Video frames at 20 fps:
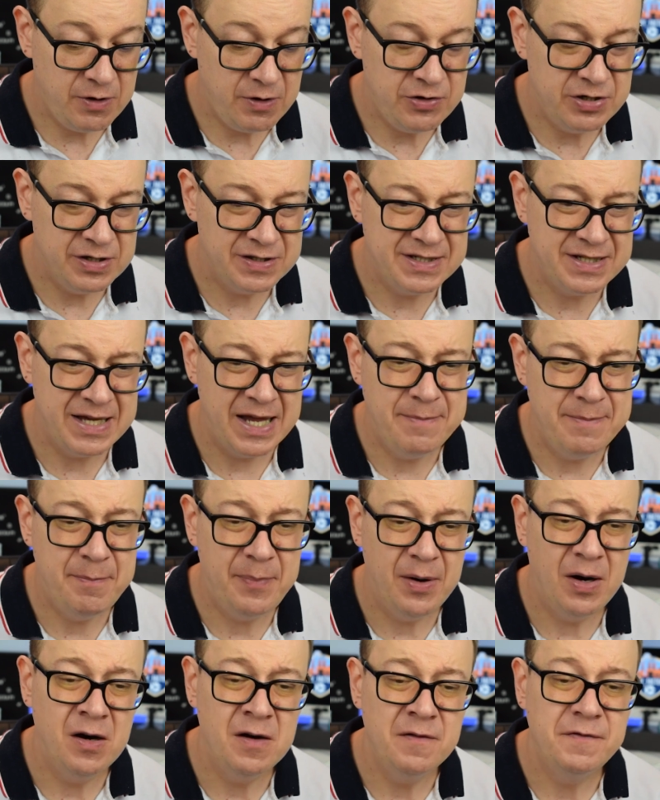we just say
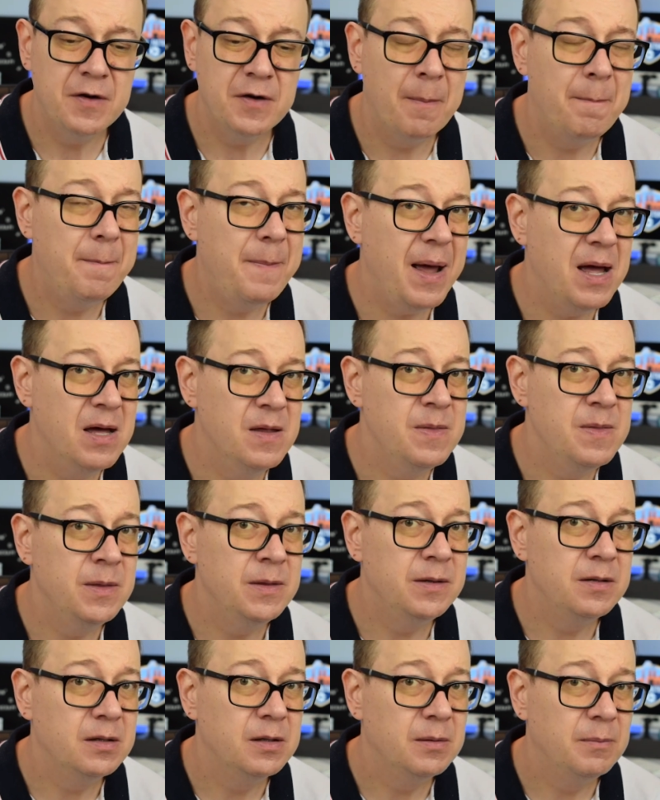path
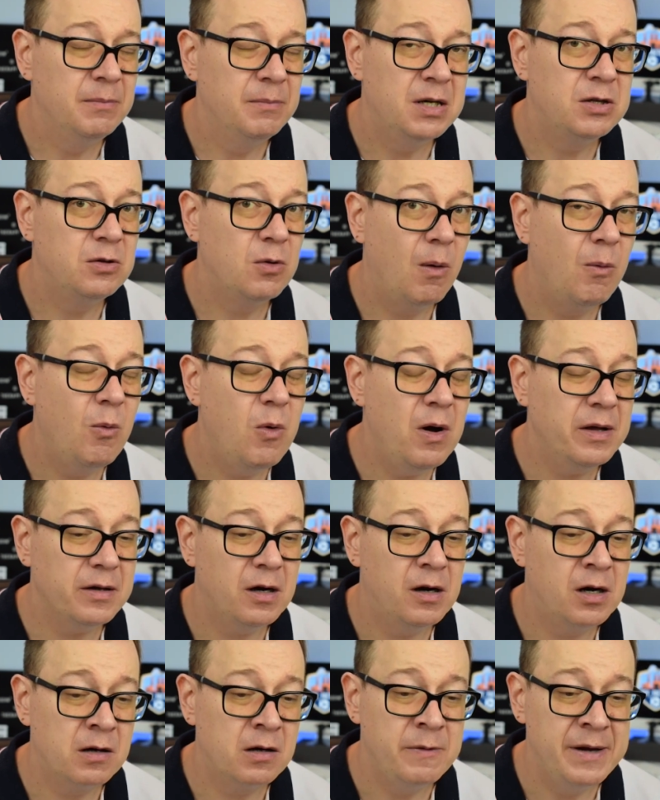append. But what
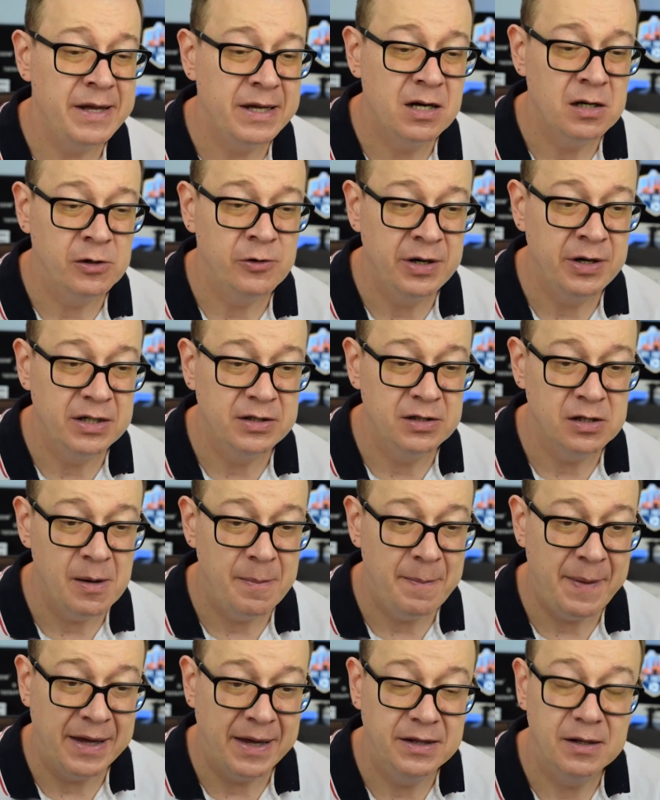are we going to
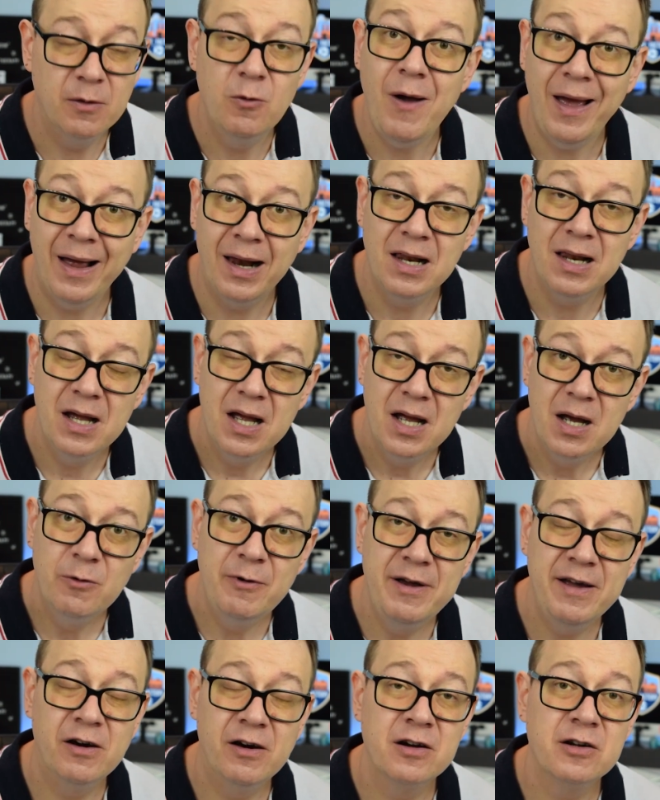append? Well,
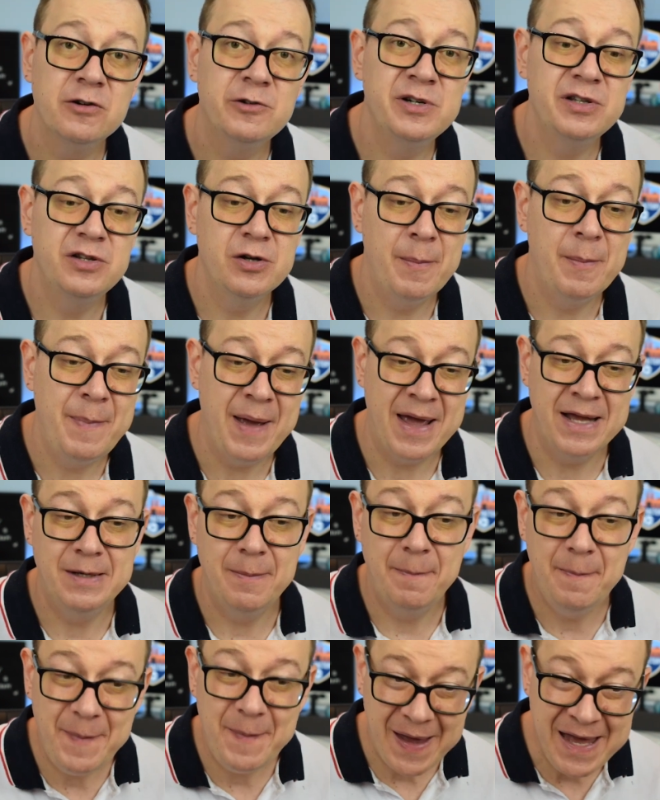we are going to append
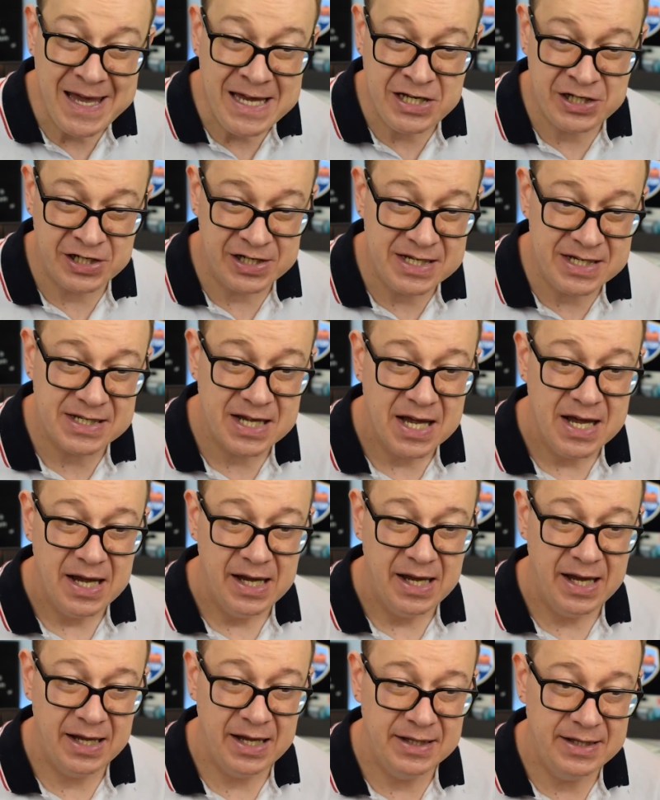pages,
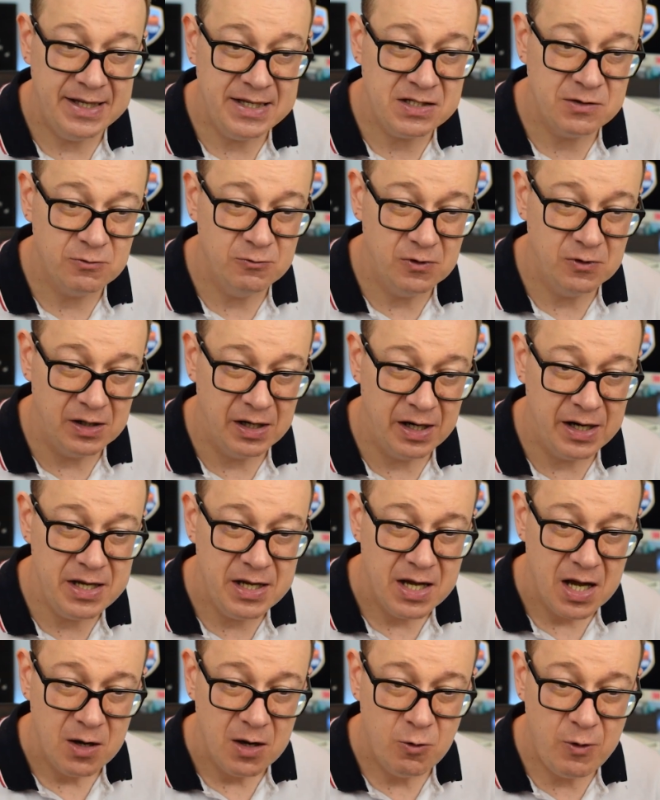and that's why
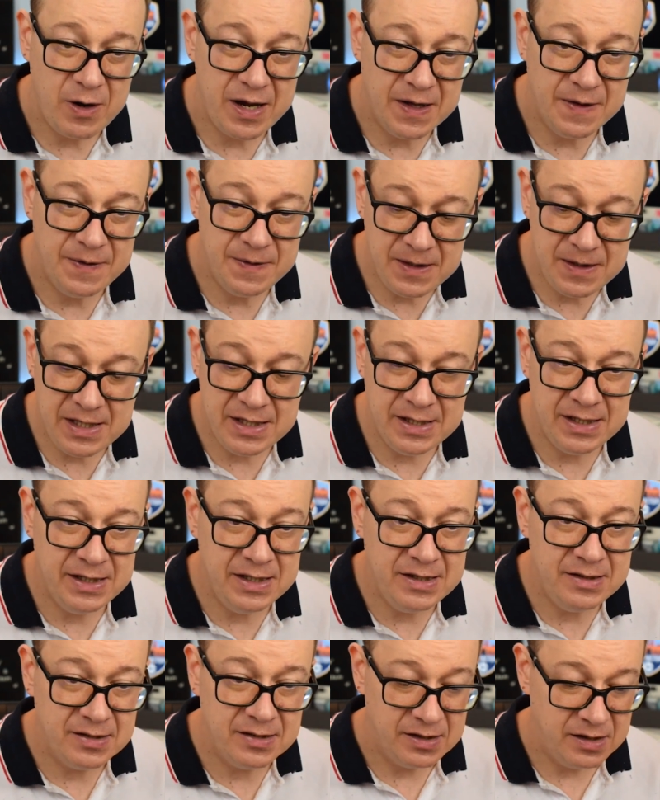we
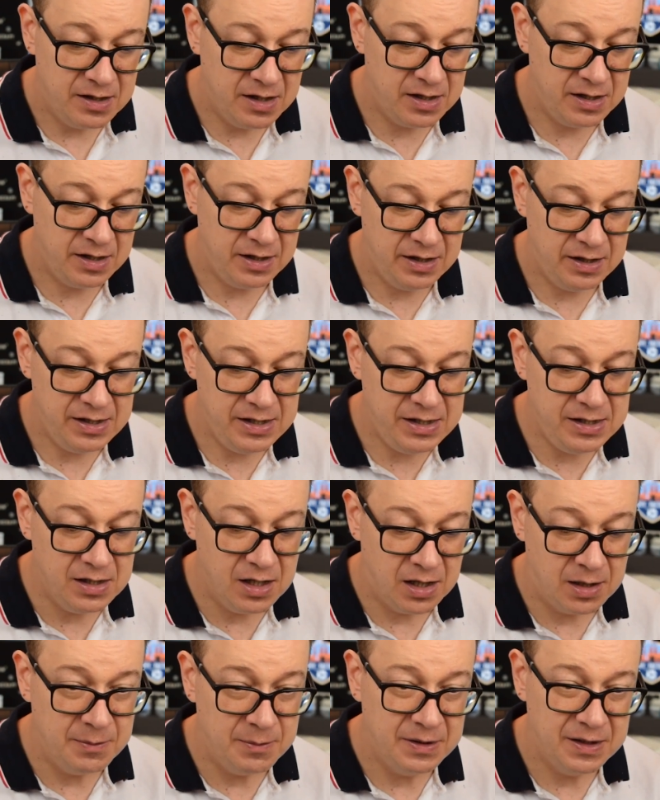need an
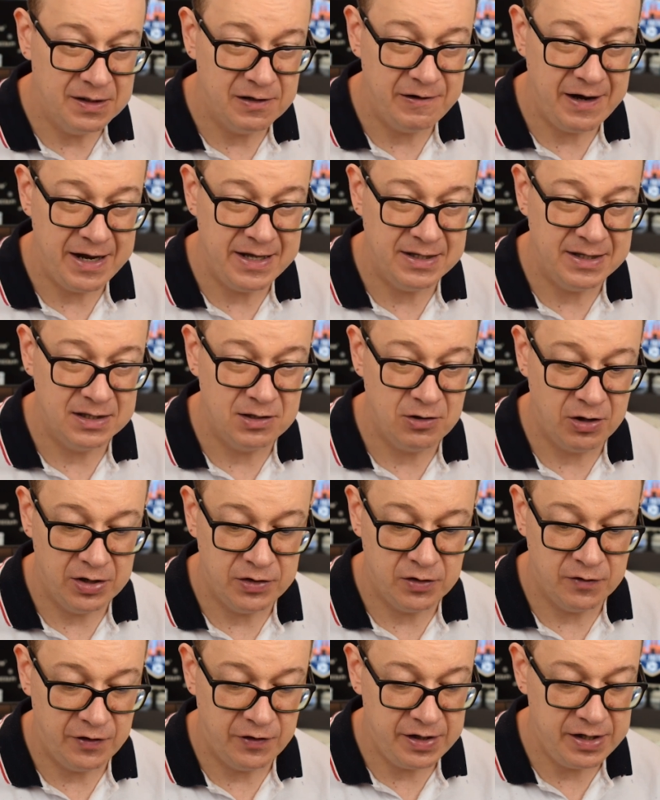enum created
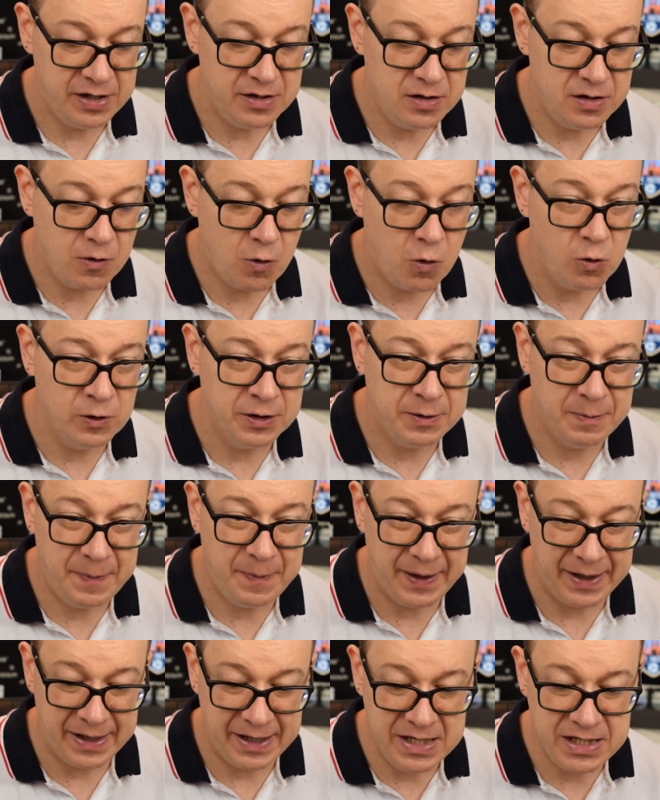right over here called
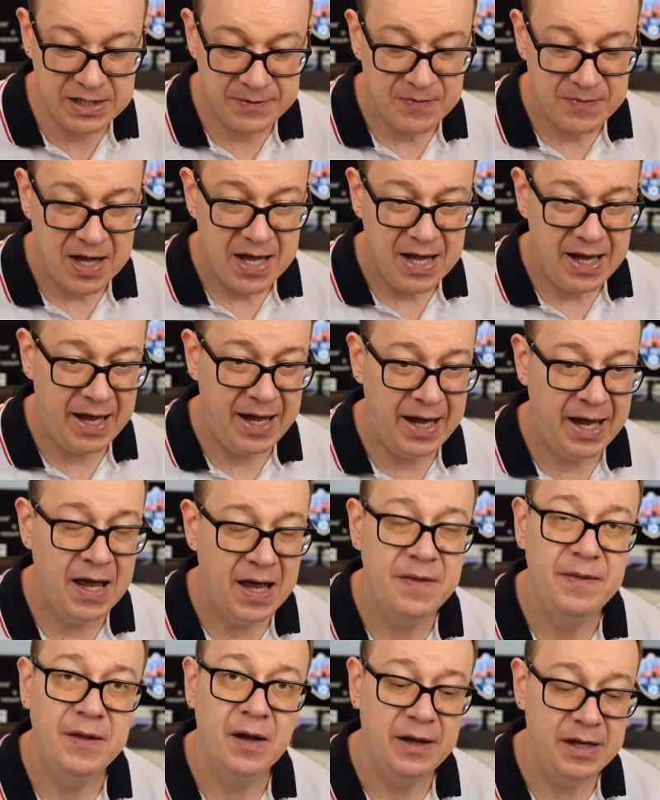page,
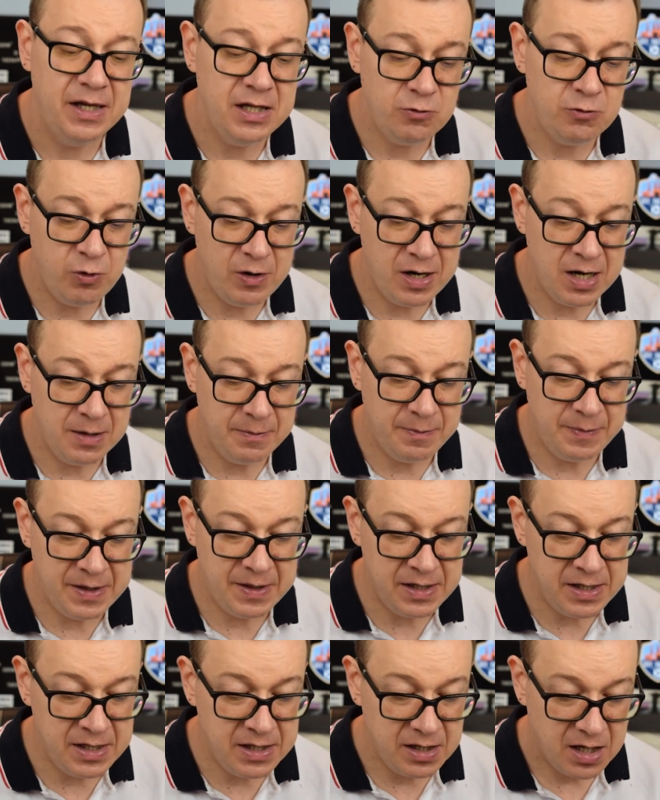and uh, it will
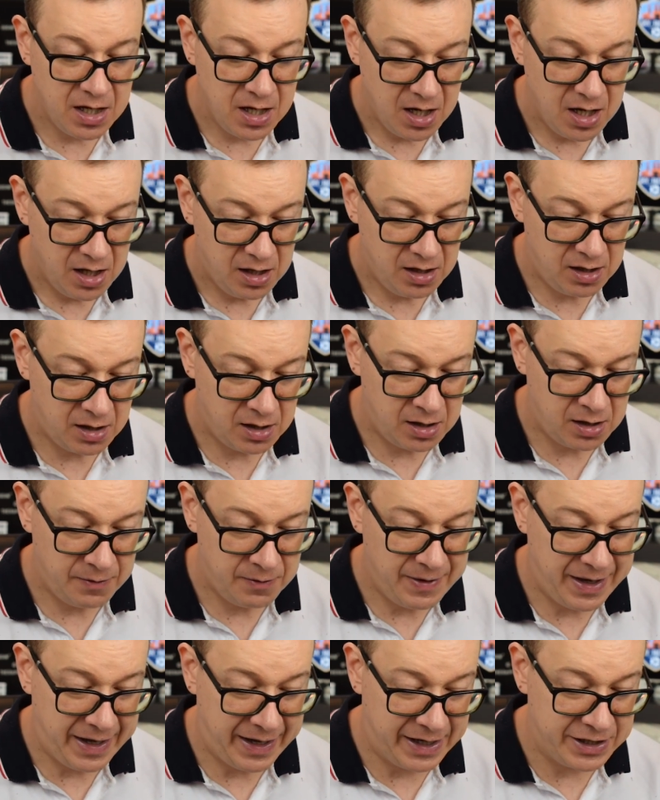be uh,
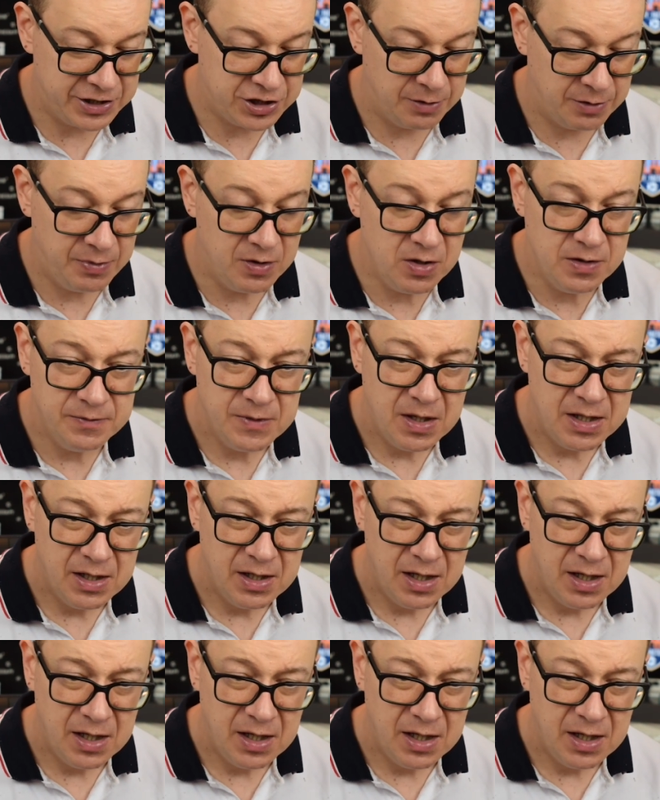hashable.